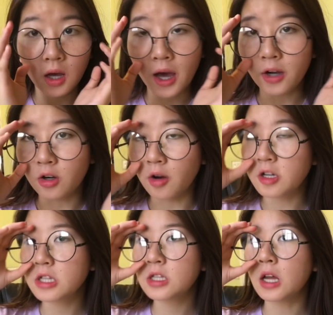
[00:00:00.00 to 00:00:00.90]
I don't know,
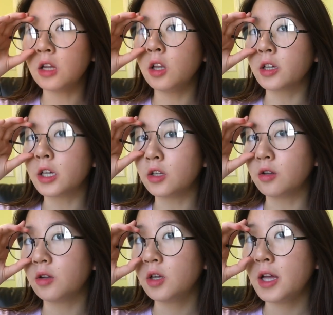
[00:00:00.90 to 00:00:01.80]
just not
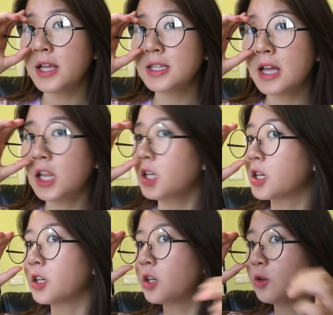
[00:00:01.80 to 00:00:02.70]
looking, it's not
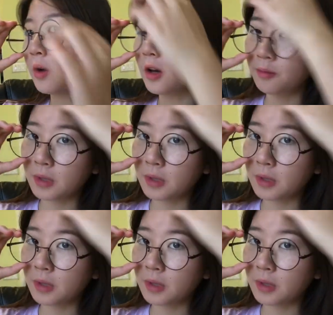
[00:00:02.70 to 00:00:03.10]
looking cute on